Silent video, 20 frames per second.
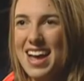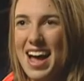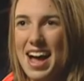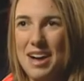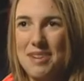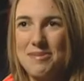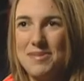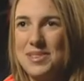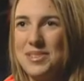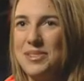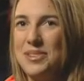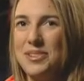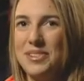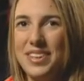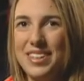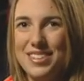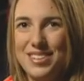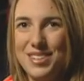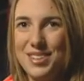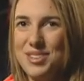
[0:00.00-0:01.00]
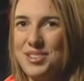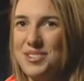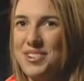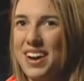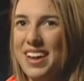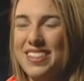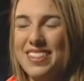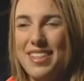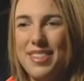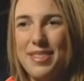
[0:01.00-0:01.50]
absolutely do.
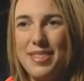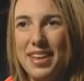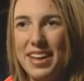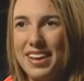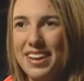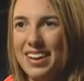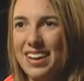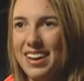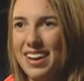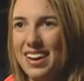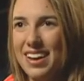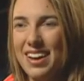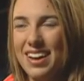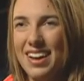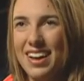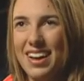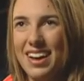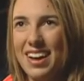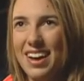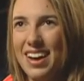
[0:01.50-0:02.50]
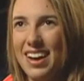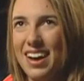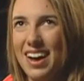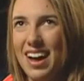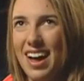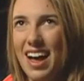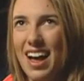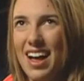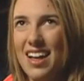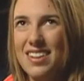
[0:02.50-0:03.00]
And the thing
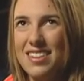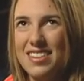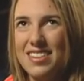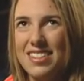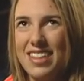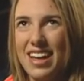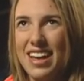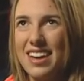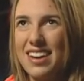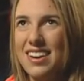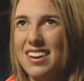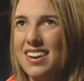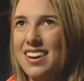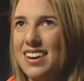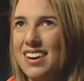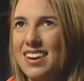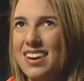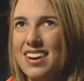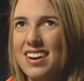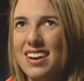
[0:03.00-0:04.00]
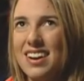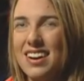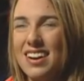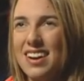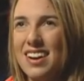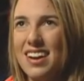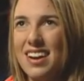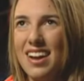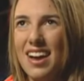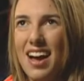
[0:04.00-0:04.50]
that,
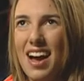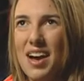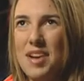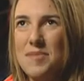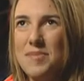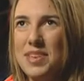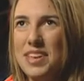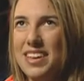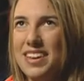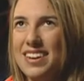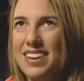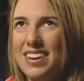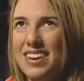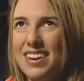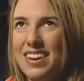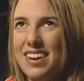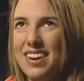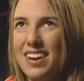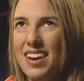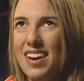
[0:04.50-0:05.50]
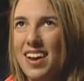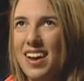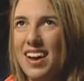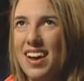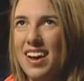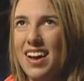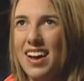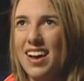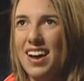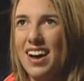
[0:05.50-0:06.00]
I mean,
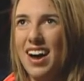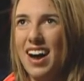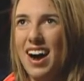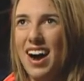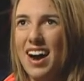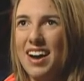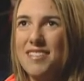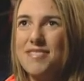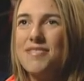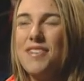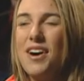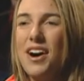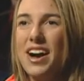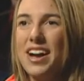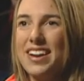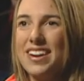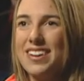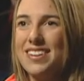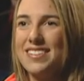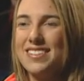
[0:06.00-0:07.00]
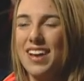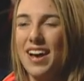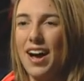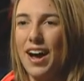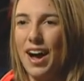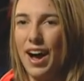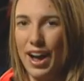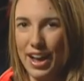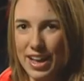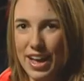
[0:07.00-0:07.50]
I find is
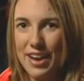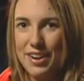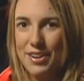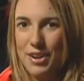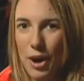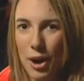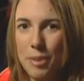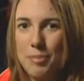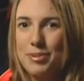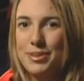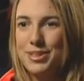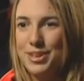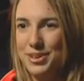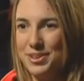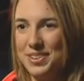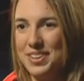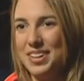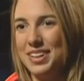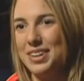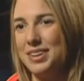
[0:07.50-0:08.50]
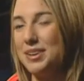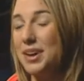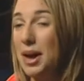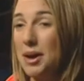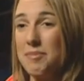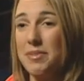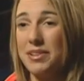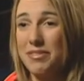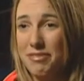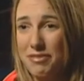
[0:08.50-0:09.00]
I had an opportunity to
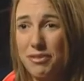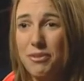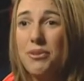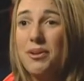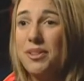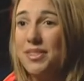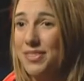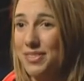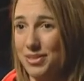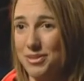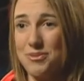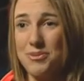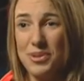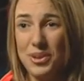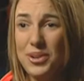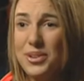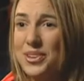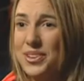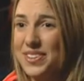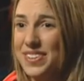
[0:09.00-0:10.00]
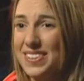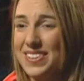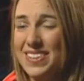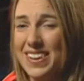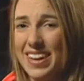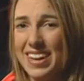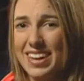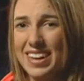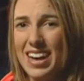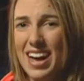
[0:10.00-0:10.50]
come in fourth in the world.
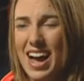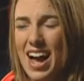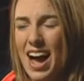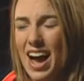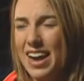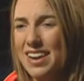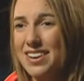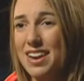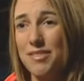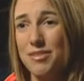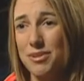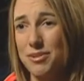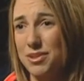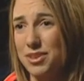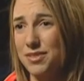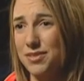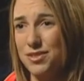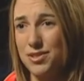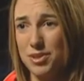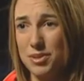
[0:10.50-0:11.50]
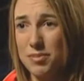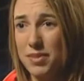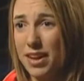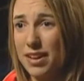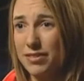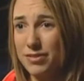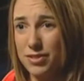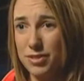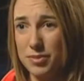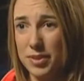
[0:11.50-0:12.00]
Like, I never would have dreamed
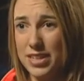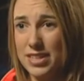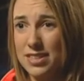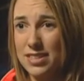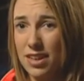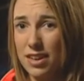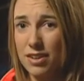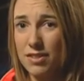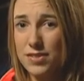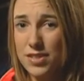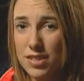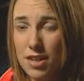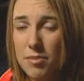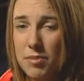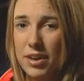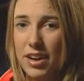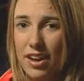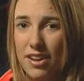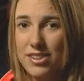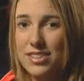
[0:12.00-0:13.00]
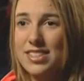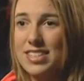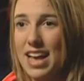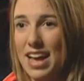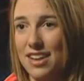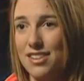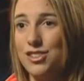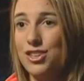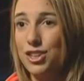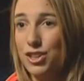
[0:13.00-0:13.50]
that for myself. Someone else
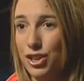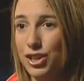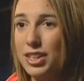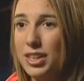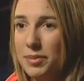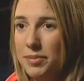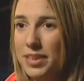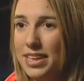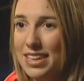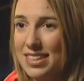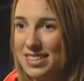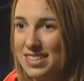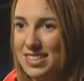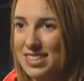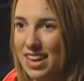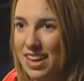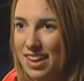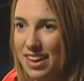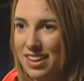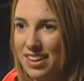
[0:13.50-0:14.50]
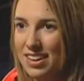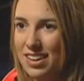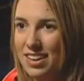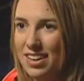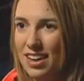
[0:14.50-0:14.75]
had to look at me and say,